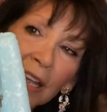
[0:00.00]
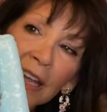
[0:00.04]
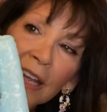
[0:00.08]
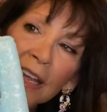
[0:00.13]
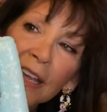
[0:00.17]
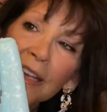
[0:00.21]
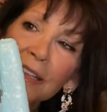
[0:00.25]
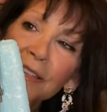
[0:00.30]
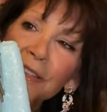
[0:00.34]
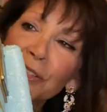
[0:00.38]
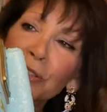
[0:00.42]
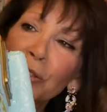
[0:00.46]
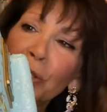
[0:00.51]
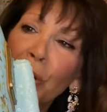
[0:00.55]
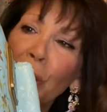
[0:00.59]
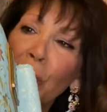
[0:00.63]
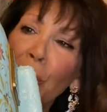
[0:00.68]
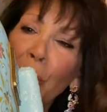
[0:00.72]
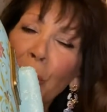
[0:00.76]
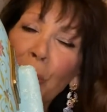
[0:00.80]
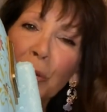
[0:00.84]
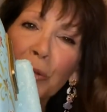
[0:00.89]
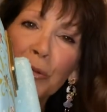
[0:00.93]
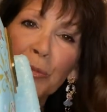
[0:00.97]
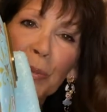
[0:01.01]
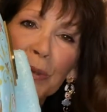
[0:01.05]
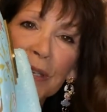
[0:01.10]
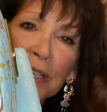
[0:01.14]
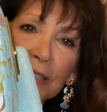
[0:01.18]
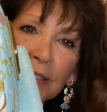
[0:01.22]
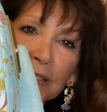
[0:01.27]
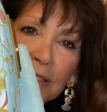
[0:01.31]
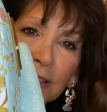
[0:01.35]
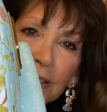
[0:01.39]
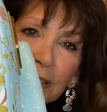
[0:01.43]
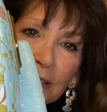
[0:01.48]
It's gold, but
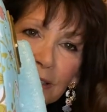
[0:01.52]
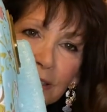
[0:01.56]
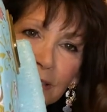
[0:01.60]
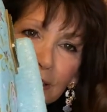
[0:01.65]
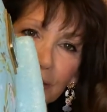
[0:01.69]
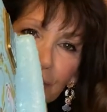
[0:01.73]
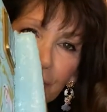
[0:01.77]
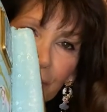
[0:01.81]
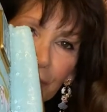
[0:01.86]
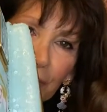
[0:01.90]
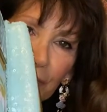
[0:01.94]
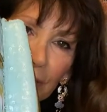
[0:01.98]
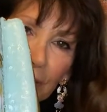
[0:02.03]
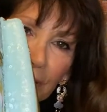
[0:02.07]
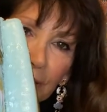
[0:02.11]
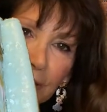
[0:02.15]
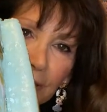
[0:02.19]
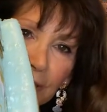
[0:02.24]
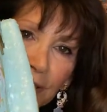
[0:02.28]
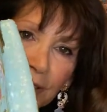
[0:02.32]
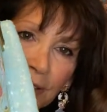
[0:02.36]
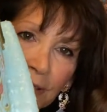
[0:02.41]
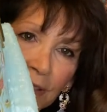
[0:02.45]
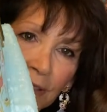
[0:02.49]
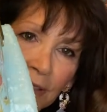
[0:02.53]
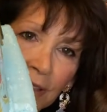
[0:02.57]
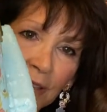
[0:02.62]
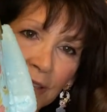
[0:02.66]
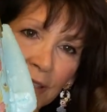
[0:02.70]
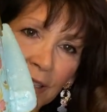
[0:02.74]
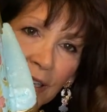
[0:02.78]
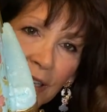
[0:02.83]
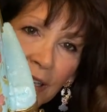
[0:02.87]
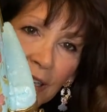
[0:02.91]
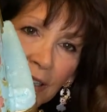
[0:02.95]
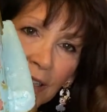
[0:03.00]
it's a different,
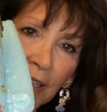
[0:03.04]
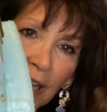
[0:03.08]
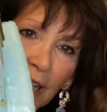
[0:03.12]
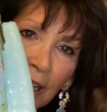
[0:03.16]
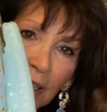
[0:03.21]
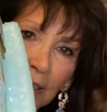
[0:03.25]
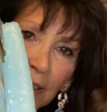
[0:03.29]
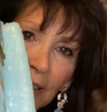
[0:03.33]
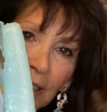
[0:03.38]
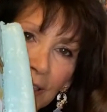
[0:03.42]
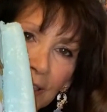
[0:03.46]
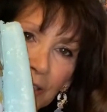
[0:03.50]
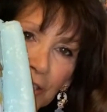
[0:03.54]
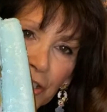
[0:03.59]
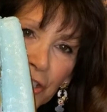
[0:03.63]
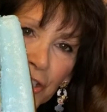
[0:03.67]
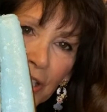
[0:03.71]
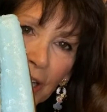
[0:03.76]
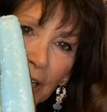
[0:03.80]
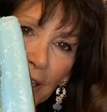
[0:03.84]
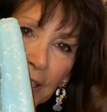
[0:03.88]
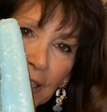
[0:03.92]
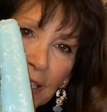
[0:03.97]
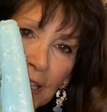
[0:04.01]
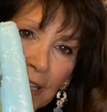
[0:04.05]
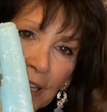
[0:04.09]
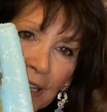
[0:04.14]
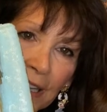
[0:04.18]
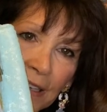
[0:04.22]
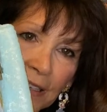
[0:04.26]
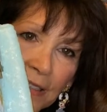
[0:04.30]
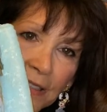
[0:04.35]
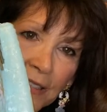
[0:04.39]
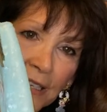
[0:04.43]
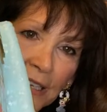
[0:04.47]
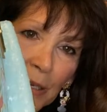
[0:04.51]
kind of like a shiny
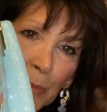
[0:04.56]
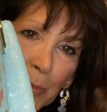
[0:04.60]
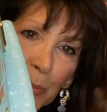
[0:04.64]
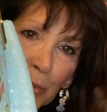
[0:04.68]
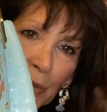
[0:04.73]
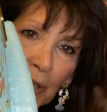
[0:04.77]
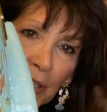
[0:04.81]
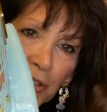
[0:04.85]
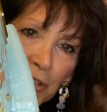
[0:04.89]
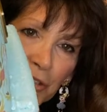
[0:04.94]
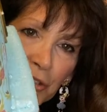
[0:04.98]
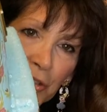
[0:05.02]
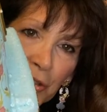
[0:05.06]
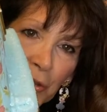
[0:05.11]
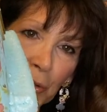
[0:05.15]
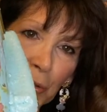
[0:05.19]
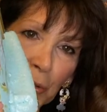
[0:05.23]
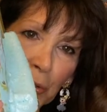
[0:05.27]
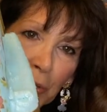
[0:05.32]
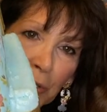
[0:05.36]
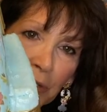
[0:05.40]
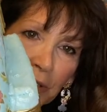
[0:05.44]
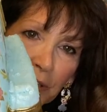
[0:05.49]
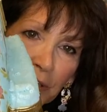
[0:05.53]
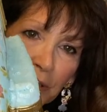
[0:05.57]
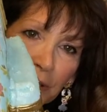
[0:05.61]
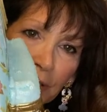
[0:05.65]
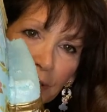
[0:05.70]
antique brush gold.